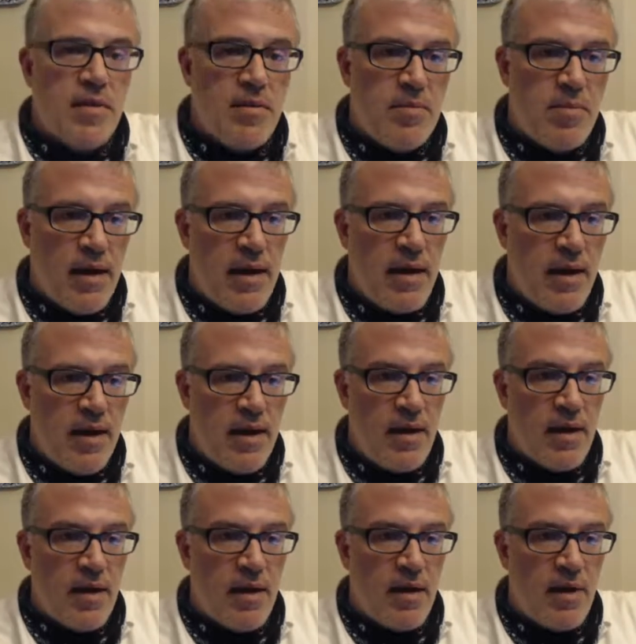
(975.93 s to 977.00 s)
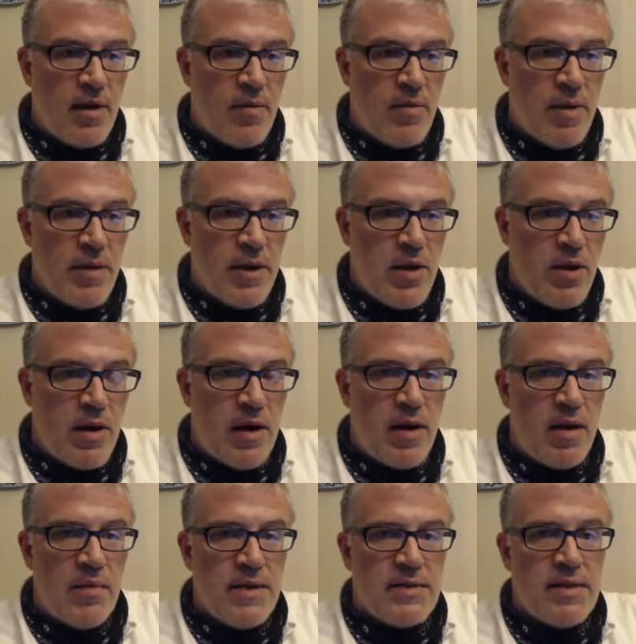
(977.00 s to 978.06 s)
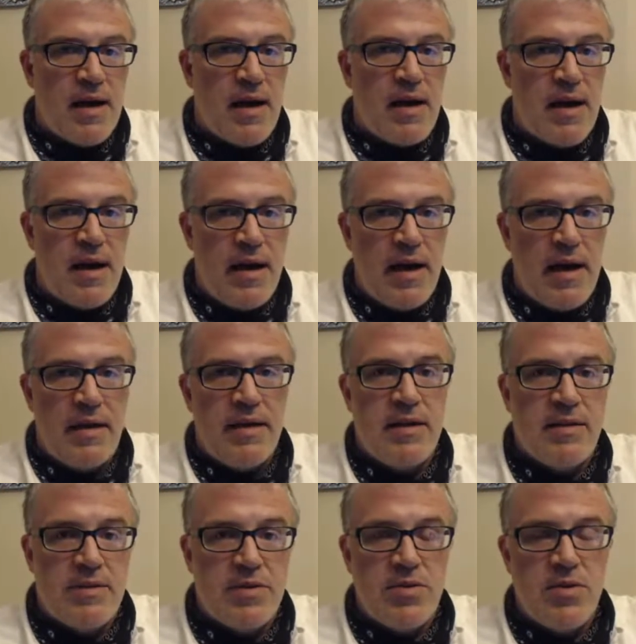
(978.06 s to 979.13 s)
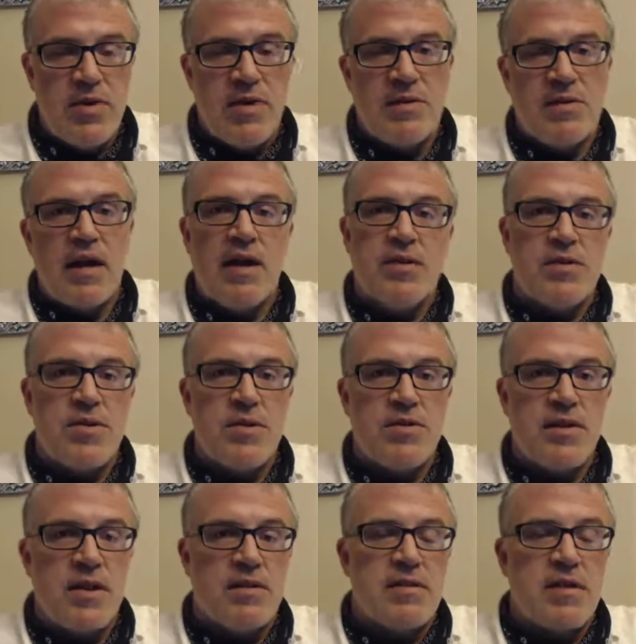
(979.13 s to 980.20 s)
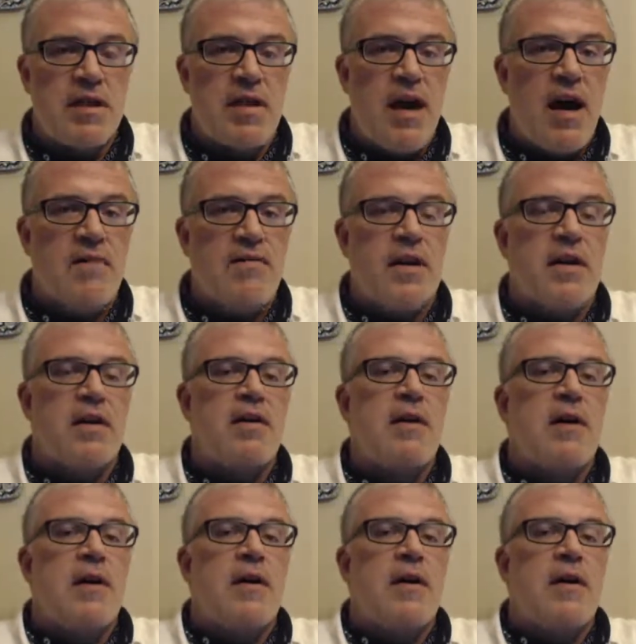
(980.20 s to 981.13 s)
by Rabbi Yochanan ben Zakkai and his students and associates in Yavna,